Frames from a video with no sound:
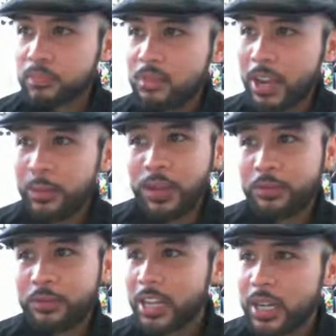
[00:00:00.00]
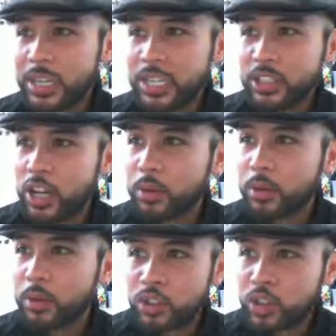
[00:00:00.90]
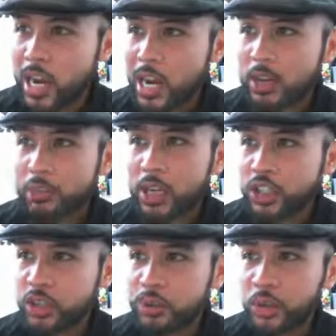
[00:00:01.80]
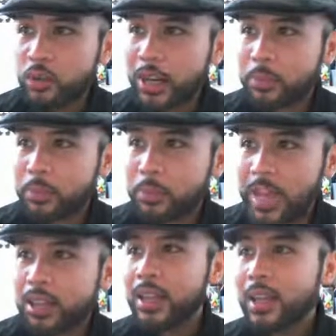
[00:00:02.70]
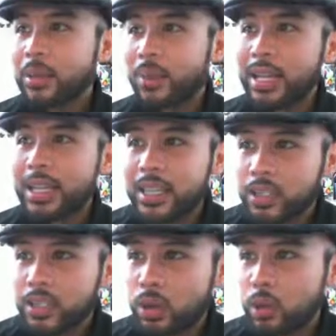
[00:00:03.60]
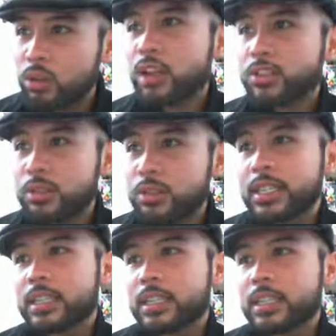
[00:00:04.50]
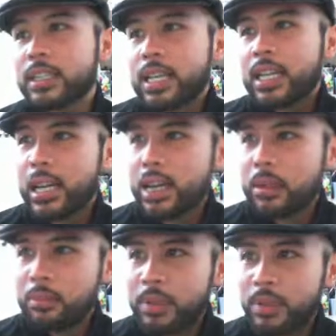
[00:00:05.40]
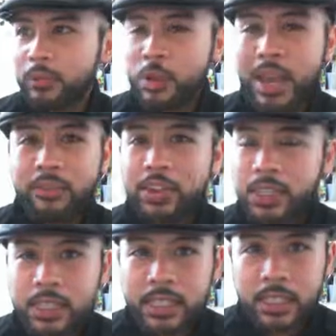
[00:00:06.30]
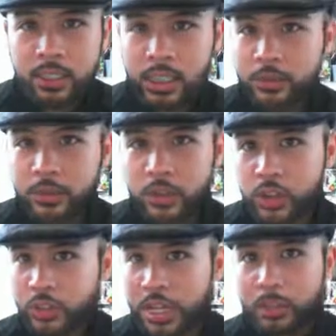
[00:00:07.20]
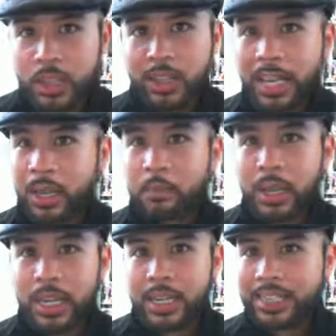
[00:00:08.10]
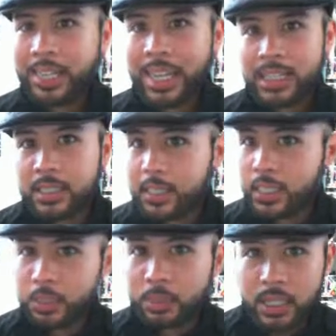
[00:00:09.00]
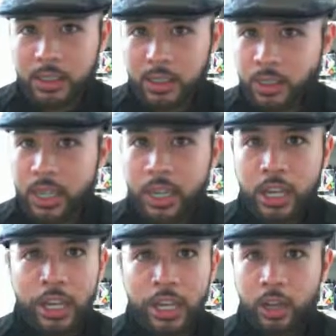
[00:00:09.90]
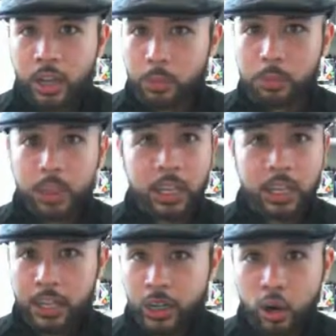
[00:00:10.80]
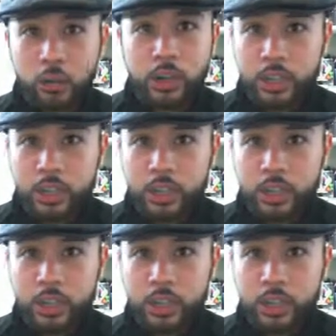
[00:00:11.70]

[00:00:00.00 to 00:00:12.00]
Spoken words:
right? But if anybody is on a bootstrapping budget for direct mail, please hold on to it. If you haven't done a deal off of your direct mail campaign in the last 6 months, and over